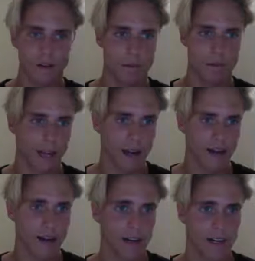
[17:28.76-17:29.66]
then
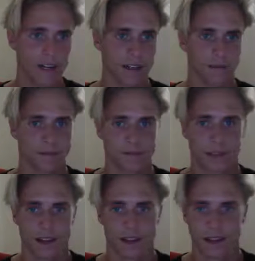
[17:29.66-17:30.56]
on,
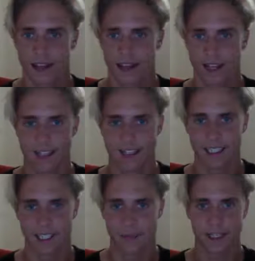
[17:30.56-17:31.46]
like it
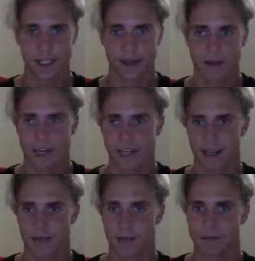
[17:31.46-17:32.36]
just became
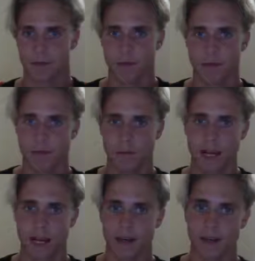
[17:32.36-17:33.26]
like
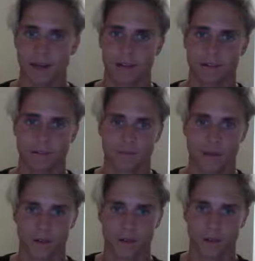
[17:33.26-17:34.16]
men
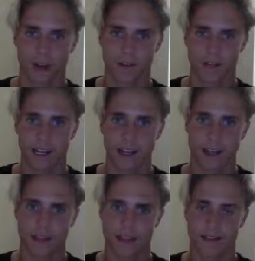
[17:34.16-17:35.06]
have like
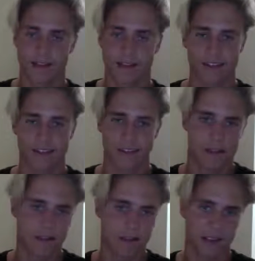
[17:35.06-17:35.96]

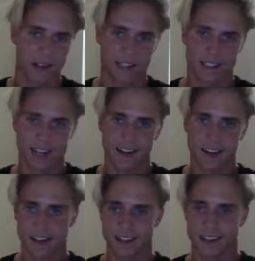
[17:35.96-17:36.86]
their style,
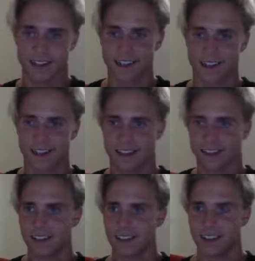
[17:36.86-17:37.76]
like their, I
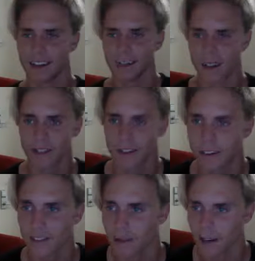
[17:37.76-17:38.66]
don't know, what even are
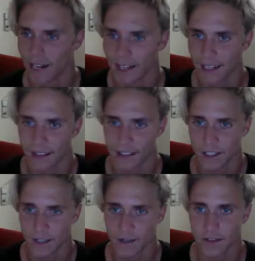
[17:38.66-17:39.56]
they wearing? Like their
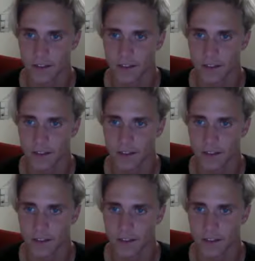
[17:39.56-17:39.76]
suit.